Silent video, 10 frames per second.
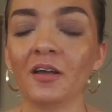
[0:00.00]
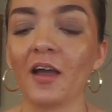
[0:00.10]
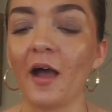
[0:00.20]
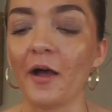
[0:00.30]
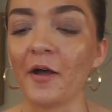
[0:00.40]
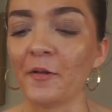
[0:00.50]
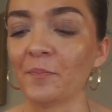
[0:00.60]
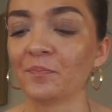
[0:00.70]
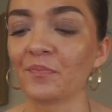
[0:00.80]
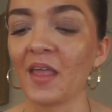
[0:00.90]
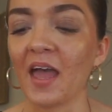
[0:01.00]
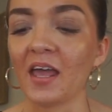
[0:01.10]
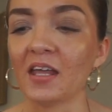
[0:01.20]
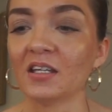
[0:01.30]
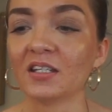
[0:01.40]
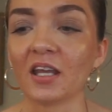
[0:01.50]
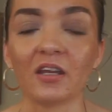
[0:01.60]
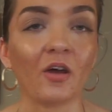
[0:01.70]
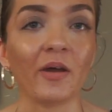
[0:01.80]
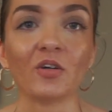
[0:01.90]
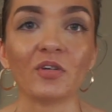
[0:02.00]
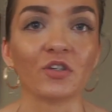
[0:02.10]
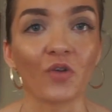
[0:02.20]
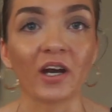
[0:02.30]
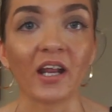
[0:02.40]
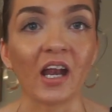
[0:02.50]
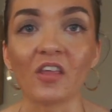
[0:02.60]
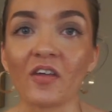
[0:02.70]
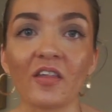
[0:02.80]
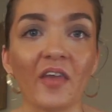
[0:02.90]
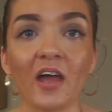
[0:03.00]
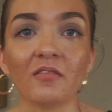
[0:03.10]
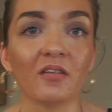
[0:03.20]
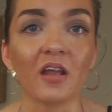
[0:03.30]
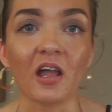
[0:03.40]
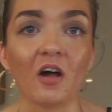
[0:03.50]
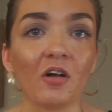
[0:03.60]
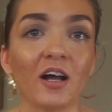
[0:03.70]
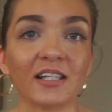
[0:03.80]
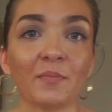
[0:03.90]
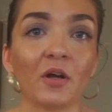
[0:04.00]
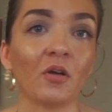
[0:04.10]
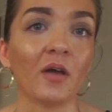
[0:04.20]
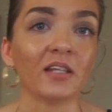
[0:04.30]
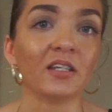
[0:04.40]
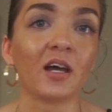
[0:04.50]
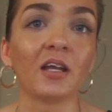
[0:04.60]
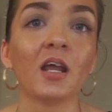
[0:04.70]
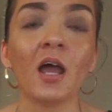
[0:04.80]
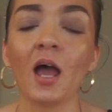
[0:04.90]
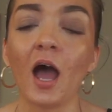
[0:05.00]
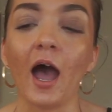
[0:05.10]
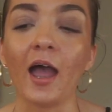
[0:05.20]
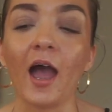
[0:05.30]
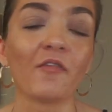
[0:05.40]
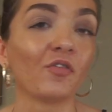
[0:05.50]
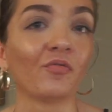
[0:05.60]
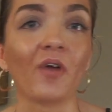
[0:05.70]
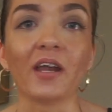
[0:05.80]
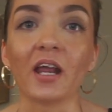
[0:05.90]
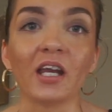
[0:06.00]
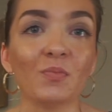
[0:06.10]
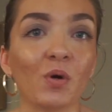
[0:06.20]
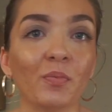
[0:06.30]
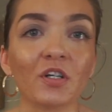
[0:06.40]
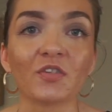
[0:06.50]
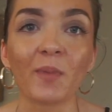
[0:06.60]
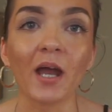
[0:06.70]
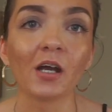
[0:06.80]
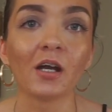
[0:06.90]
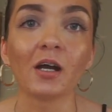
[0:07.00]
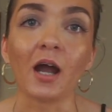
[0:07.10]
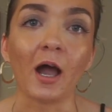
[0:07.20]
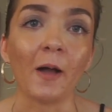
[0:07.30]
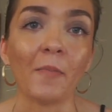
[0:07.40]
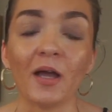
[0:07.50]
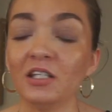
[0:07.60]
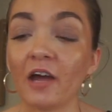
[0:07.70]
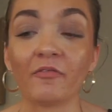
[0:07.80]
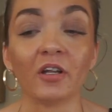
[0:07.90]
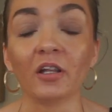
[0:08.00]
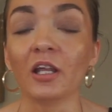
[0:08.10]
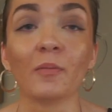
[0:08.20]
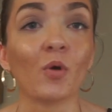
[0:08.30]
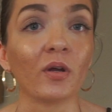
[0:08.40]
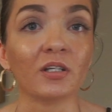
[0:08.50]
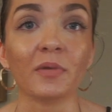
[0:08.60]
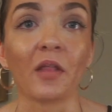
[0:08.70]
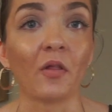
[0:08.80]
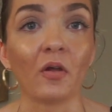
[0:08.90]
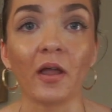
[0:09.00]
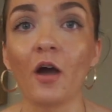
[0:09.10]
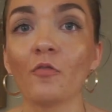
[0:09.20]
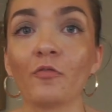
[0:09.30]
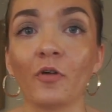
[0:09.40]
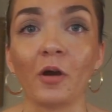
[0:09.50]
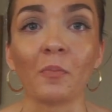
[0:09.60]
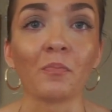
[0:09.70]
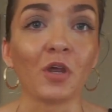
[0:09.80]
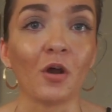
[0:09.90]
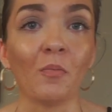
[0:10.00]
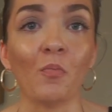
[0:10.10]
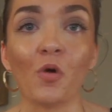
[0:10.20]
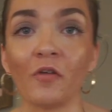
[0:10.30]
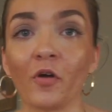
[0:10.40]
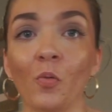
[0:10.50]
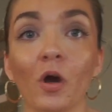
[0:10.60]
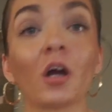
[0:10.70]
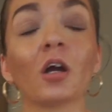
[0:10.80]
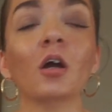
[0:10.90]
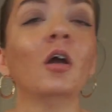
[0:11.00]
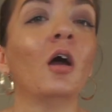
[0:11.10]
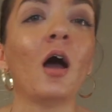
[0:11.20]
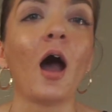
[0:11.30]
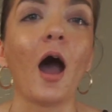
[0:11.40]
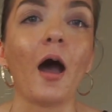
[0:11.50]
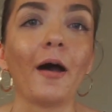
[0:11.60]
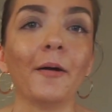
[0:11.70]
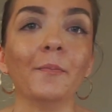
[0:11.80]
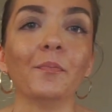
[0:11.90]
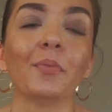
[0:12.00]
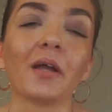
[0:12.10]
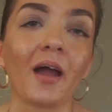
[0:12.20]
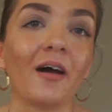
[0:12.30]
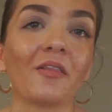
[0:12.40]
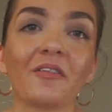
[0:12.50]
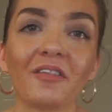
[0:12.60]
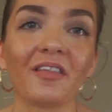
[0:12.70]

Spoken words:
and you know, I don't discredit anything that Elle Cosimano has done. I haven't read any more books by her. I definitely am going to be on the lookout for, you know, more of her work. But yeah, other than